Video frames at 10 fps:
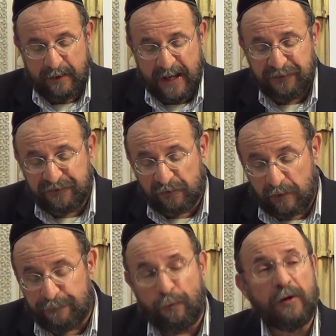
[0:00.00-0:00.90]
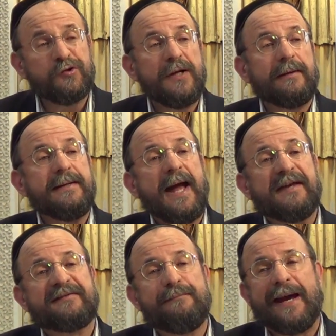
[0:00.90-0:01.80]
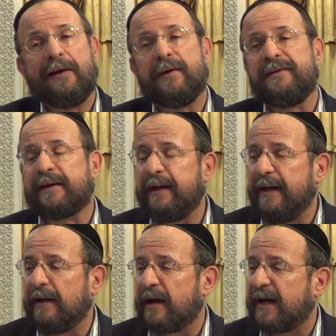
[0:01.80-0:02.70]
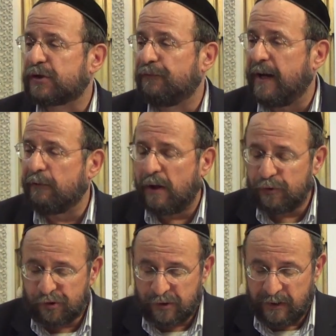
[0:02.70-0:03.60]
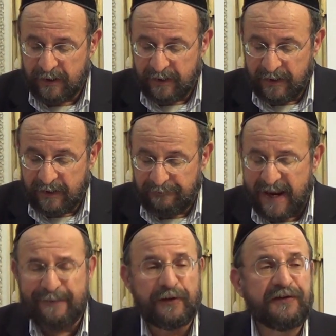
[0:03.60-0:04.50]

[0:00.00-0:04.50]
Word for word: Esther, unfortunately, has to marry the king Ahasuerus. They have a